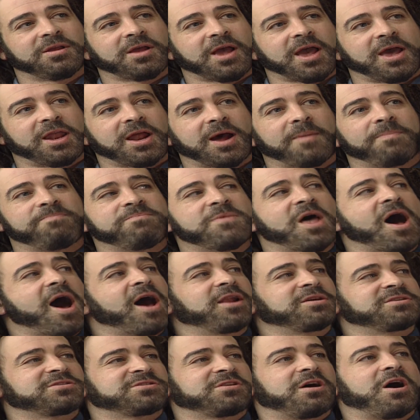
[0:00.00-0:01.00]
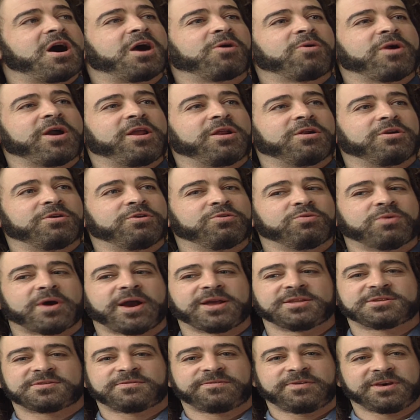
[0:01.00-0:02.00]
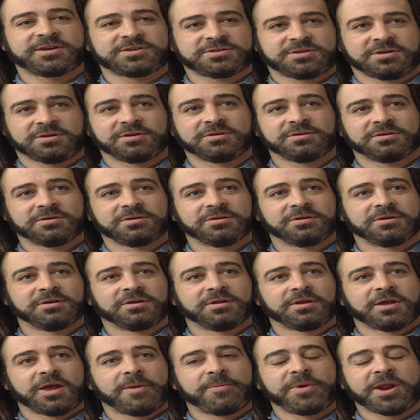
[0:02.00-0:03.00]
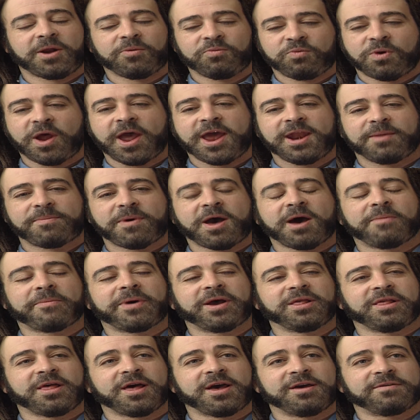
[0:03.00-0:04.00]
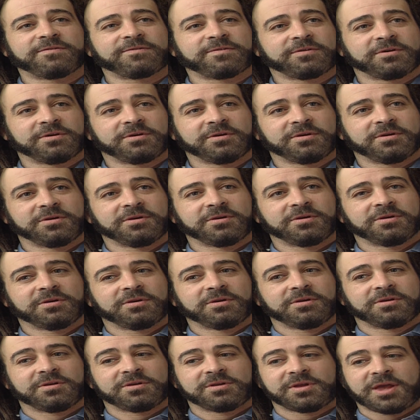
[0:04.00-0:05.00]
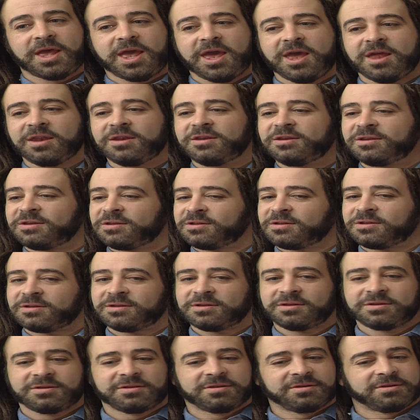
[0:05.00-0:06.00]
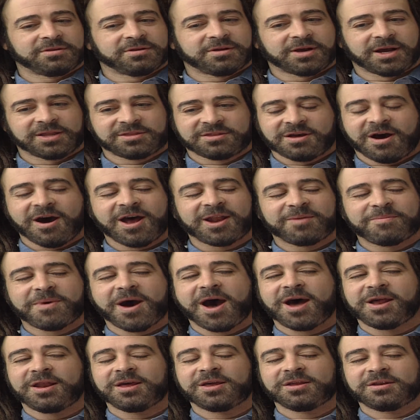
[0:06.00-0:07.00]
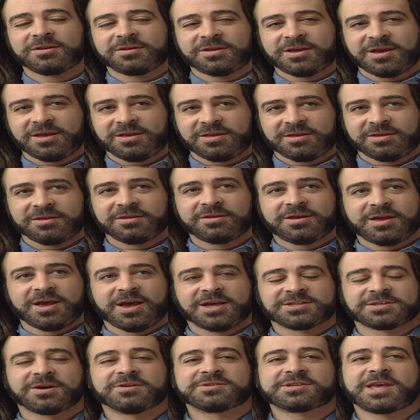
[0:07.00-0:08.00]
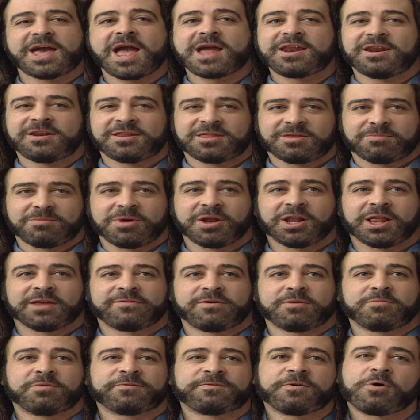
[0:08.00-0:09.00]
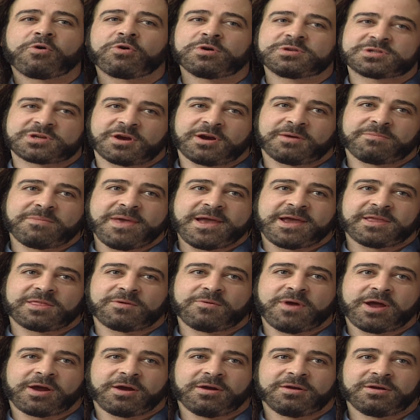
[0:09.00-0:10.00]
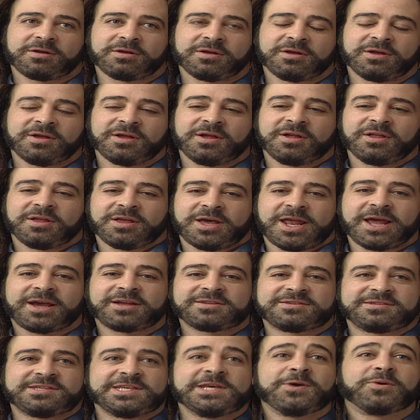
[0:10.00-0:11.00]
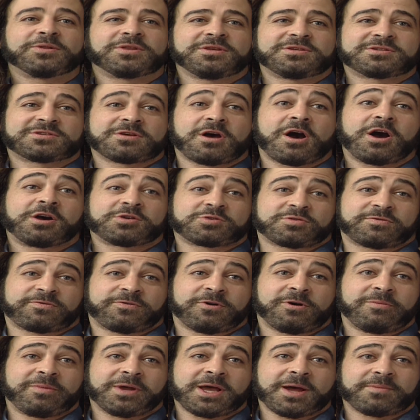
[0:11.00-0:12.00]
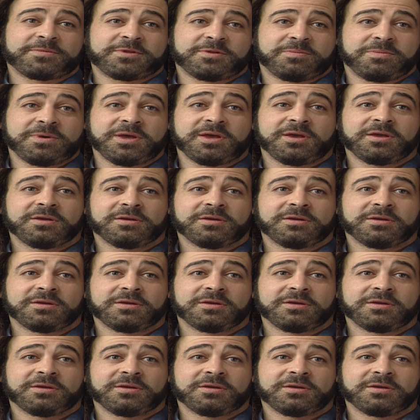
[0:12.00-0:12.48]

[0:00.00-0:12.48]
And I'm not a songwriter who writes fiction. I mean, I write about my life. And I thought about it as I was getting into the middle of it, before we started making the record. And I could see what these songs were forming up to be.